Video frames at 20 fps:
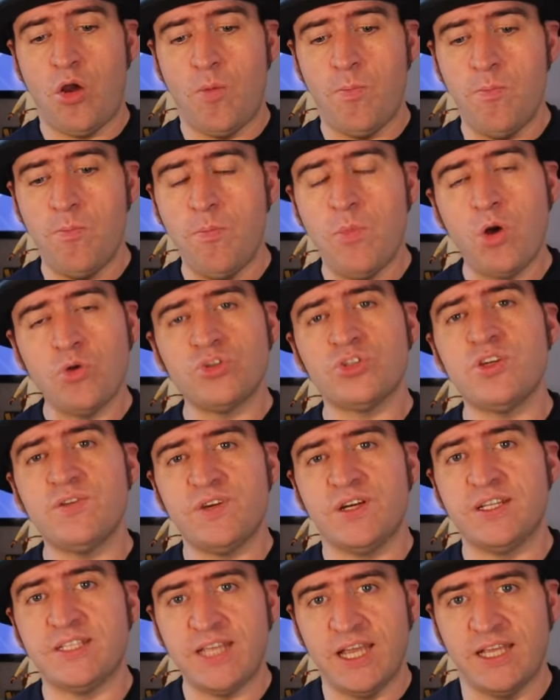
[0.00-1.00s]
most of
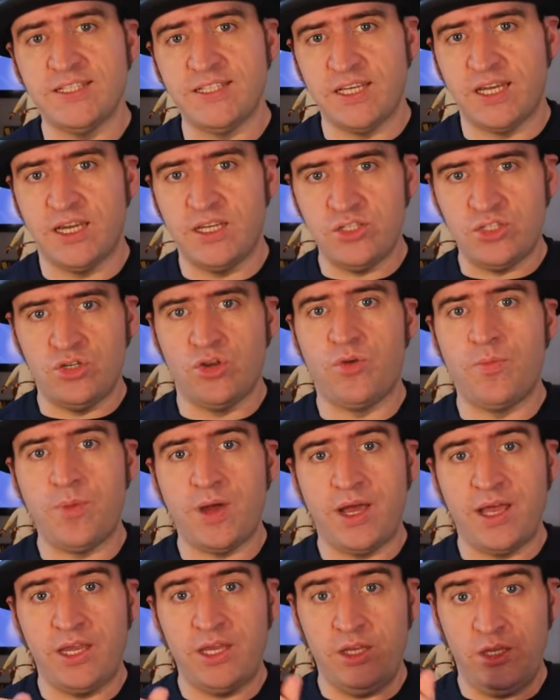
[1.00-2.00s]
our testing is done
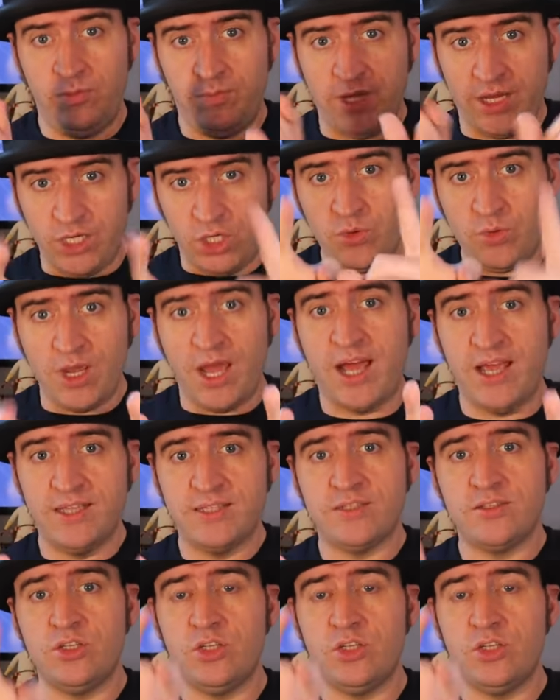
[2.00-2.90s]
by you guys.